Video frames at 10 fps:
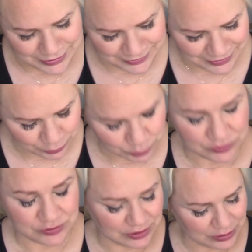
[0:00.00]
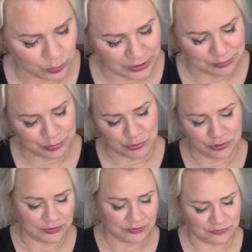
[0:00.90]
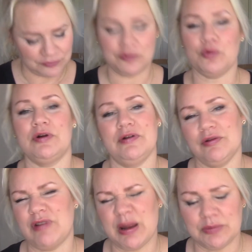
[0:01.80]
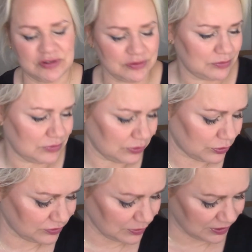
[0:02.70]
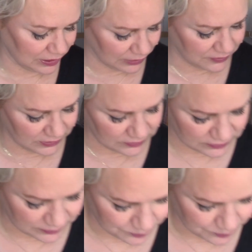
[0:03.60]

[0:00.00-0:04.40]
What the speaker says: That was 1.4 grams or something like that.